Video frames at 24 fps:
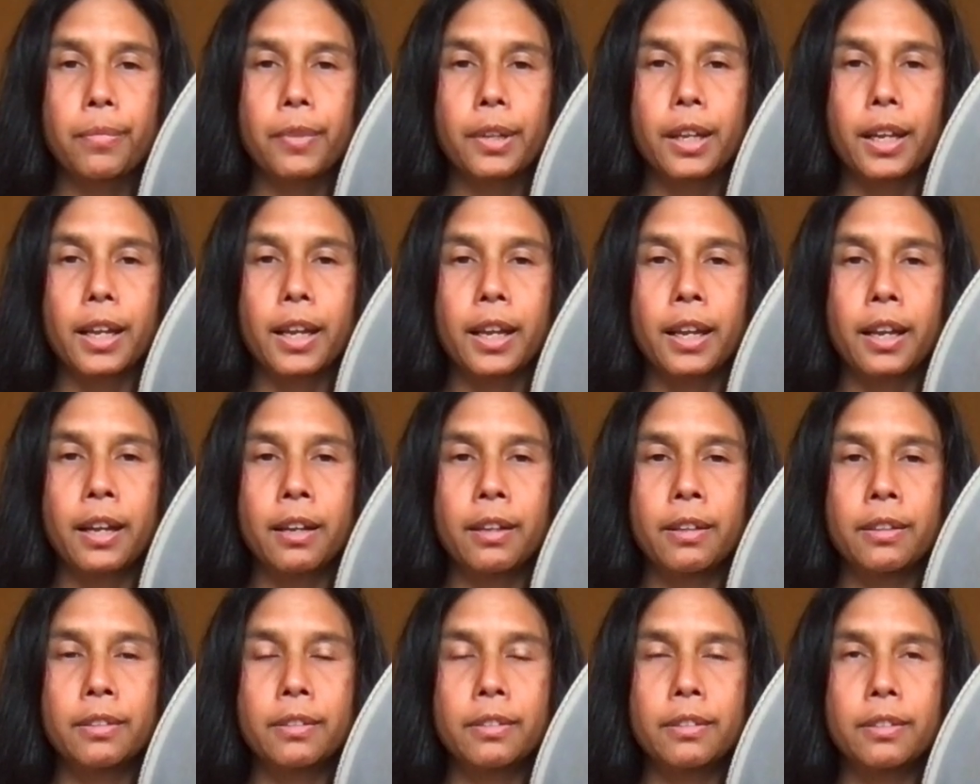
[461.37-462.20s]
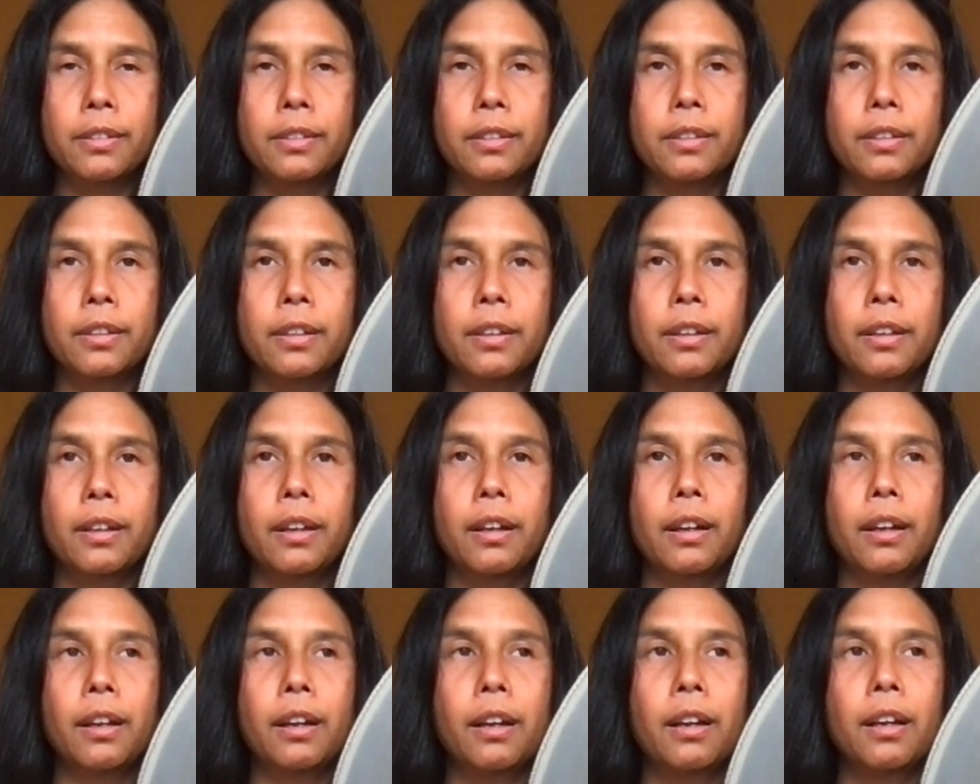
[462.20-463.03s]
And
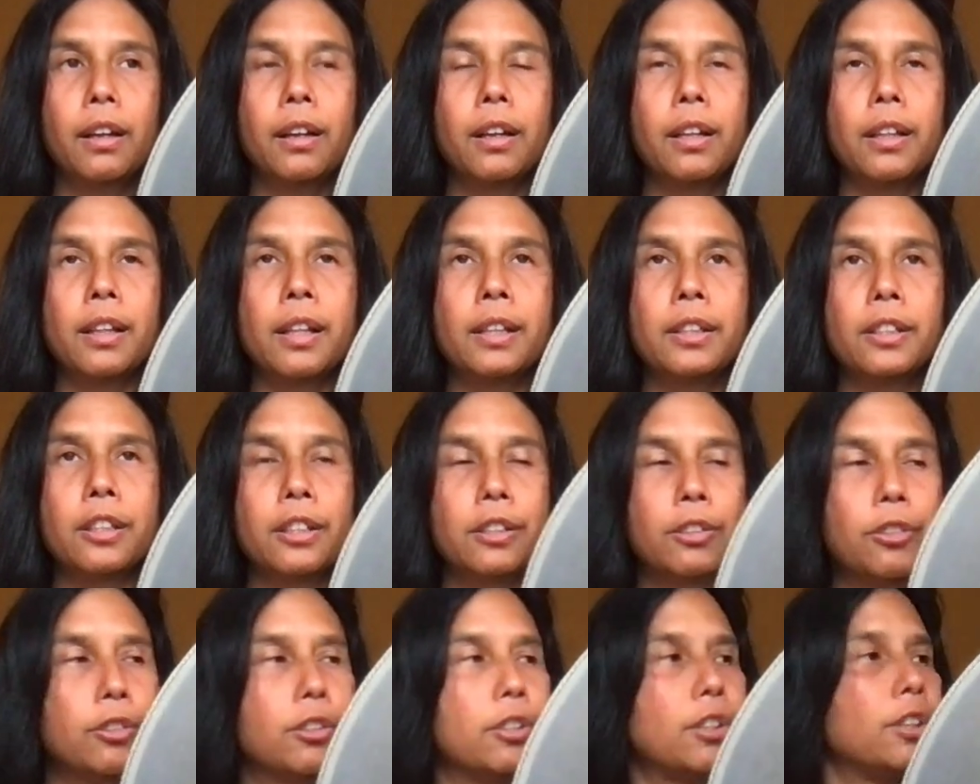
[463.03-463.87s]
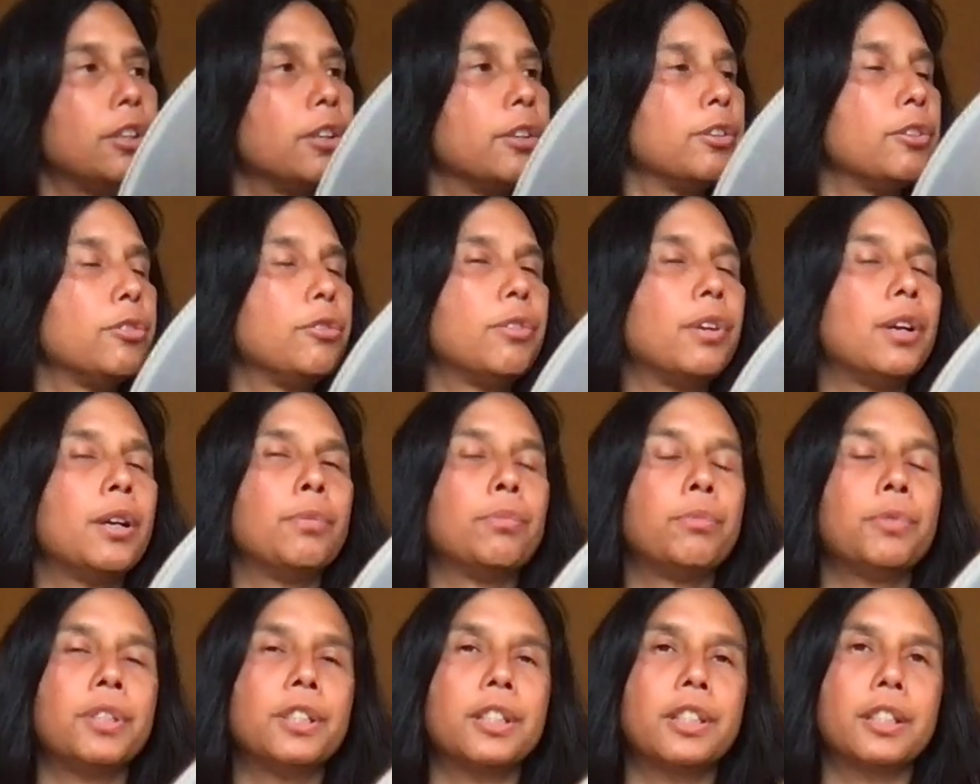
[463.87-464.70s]
that the drum
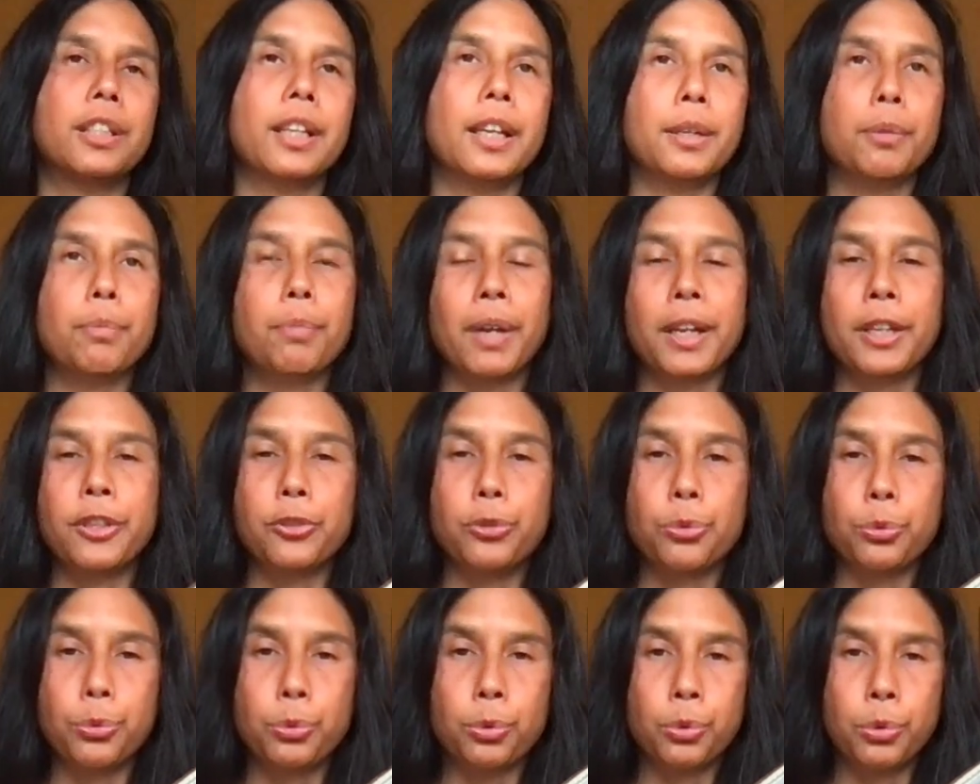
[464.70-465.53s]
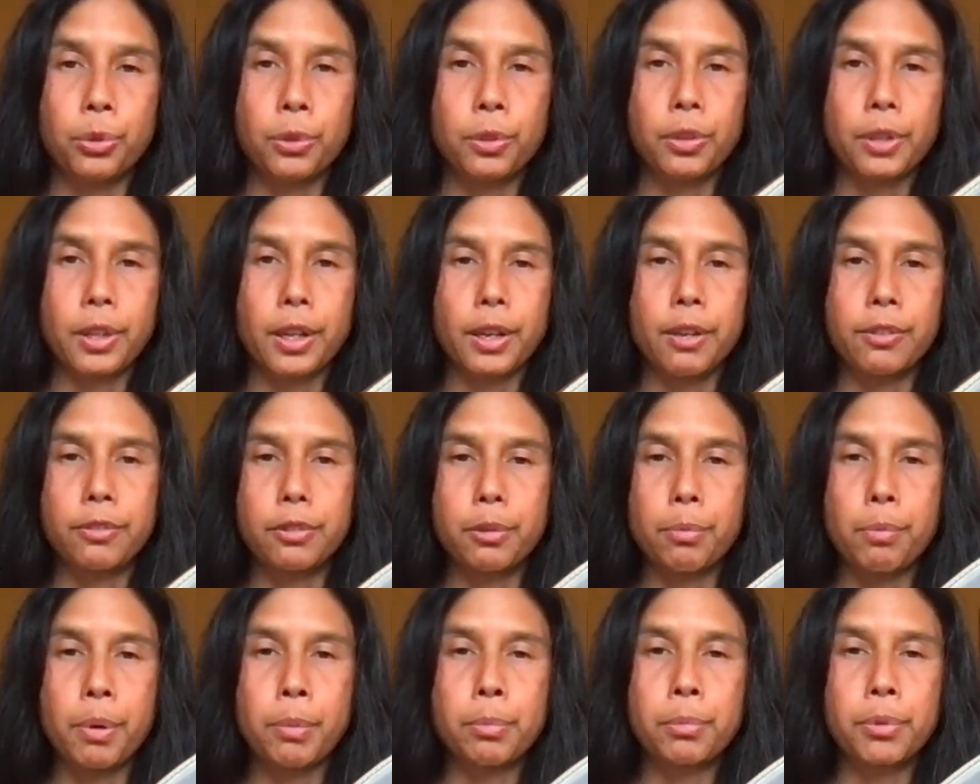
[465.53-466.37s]
was like my tool of
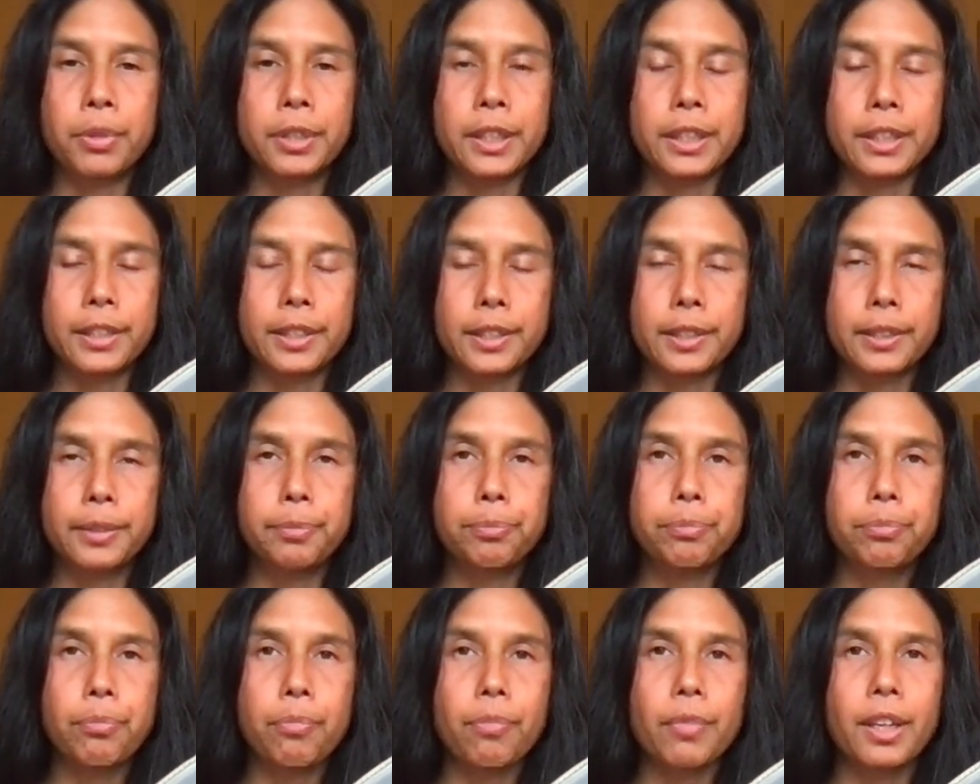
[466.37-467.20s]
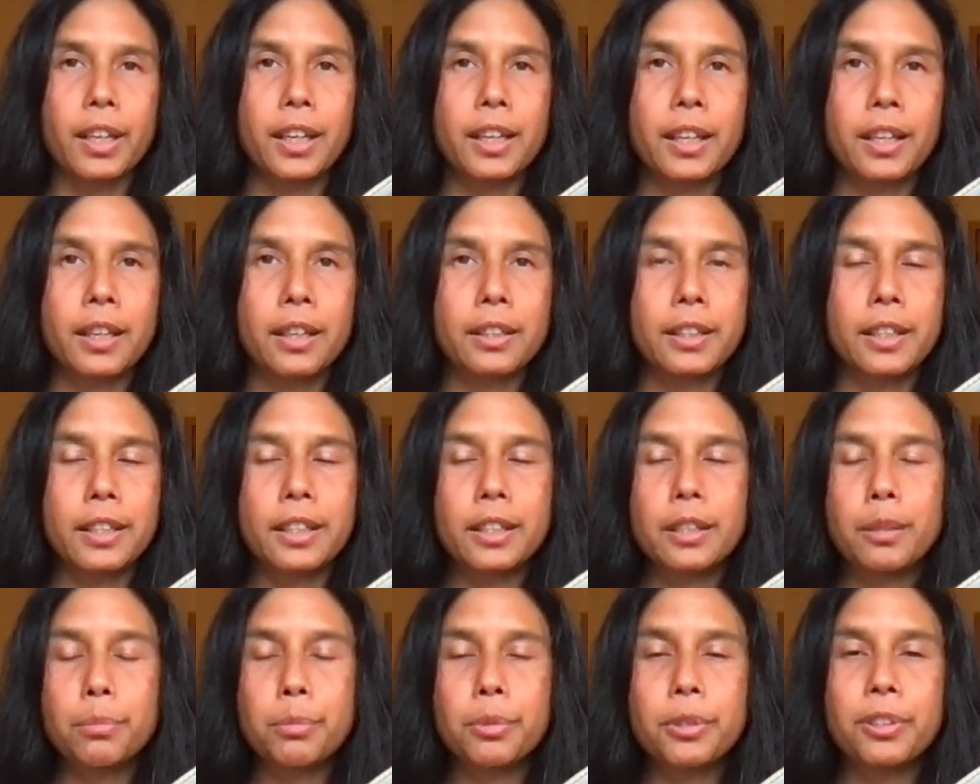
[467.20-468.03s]
remembrance. And they did
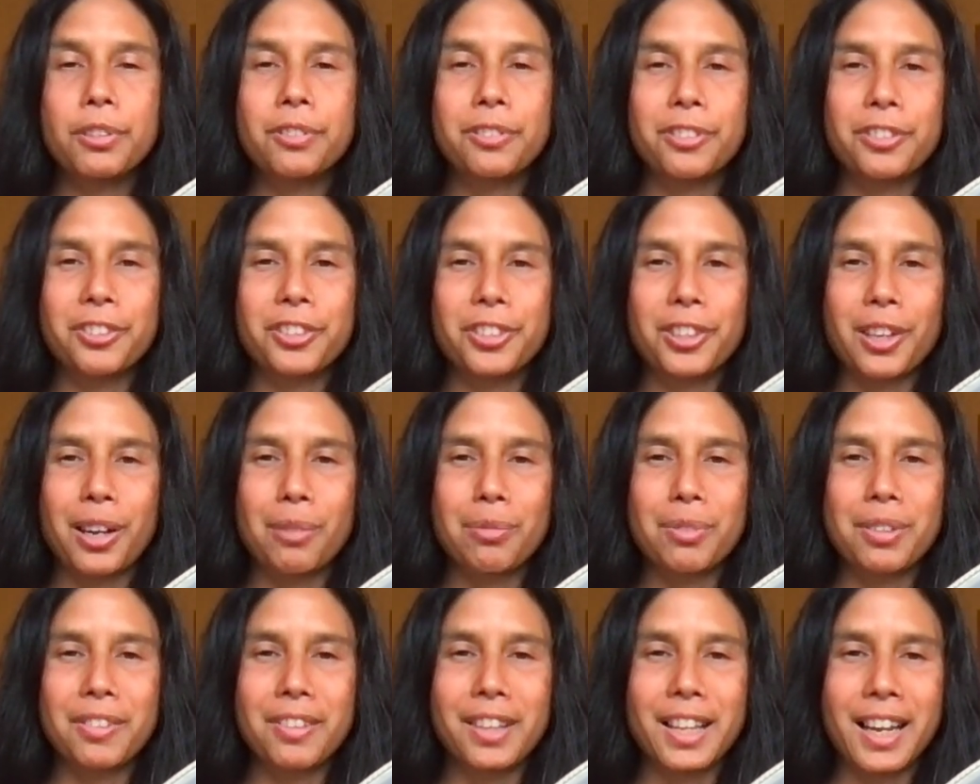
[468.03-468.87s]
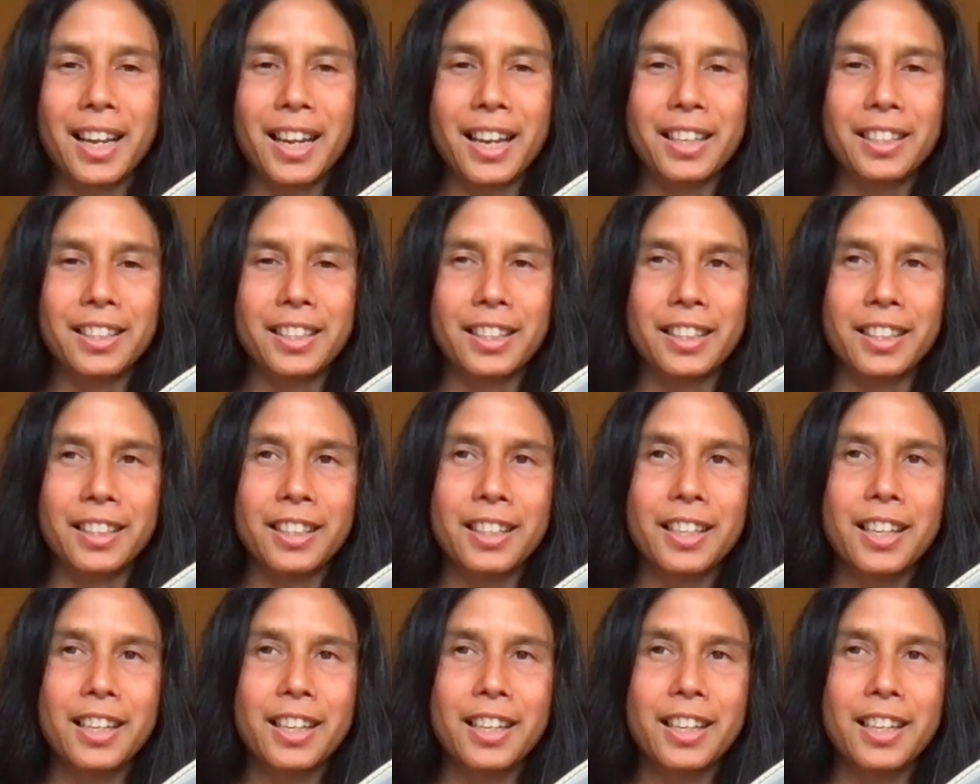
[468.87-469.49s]
a beautiful job of that. They